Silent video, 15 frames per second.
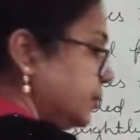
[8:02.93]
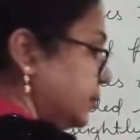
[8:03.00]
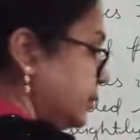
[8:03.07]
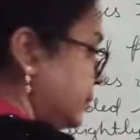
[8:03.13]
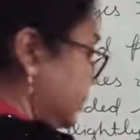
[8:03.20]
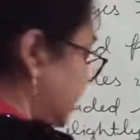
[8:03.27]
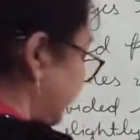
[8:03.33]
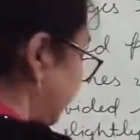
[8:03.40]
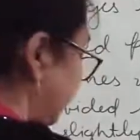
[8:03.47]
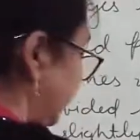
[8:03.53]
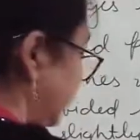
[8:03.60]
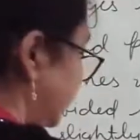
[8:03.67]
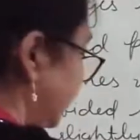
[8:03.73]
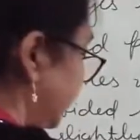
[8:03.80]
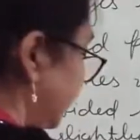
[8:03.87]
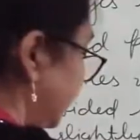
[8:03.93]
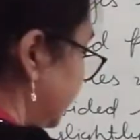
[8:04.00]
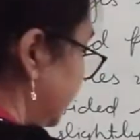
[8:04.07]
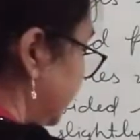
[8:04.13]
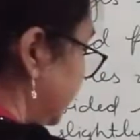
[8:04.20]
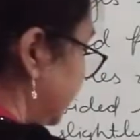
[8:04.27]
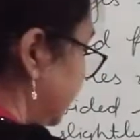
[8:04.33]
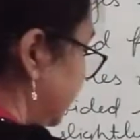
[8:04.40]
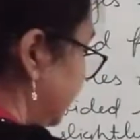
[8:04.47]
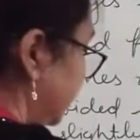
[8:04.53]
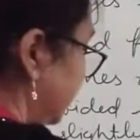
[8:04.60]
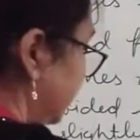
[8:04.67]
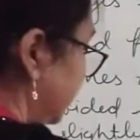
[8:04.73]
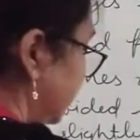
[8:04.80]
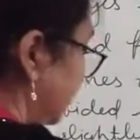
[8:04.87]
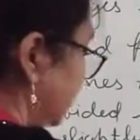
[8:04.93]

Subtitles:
Nobody speaks.